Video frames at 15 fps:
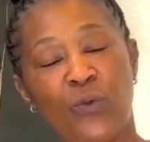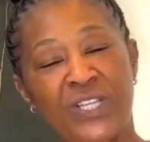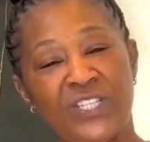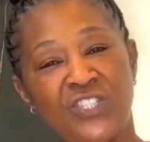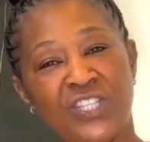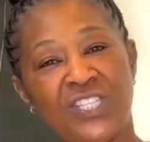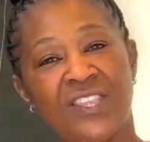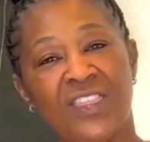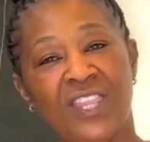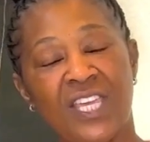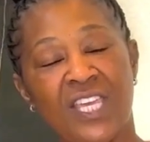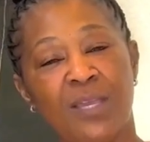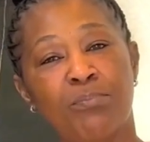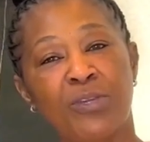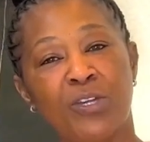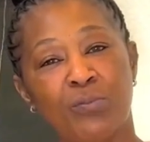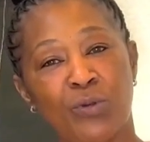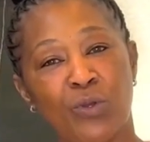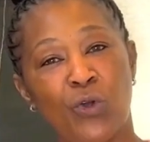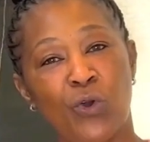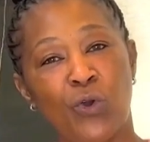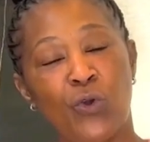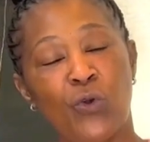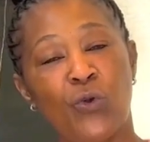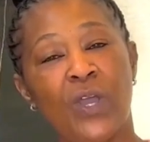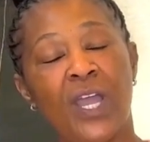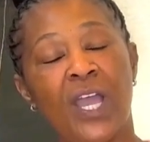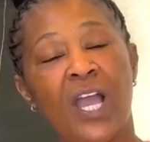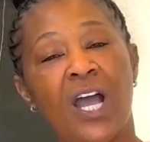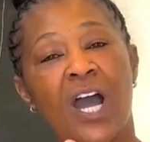which is the biblical
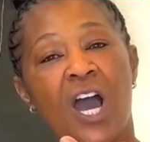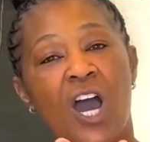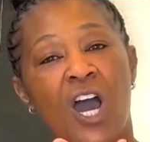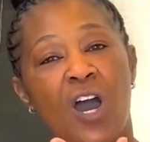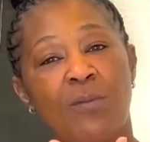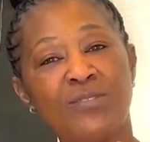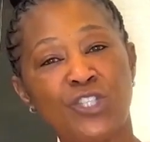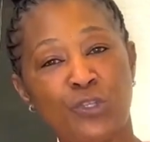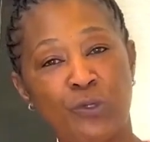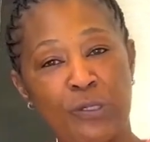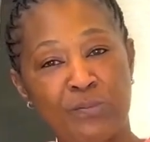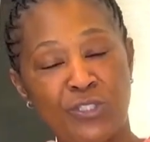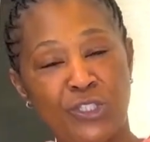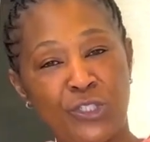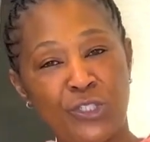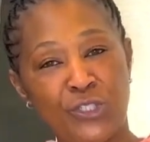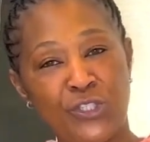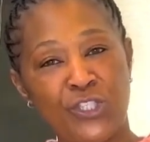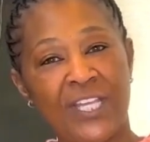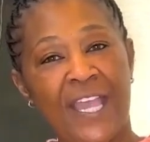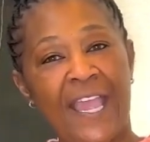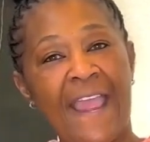scriptures.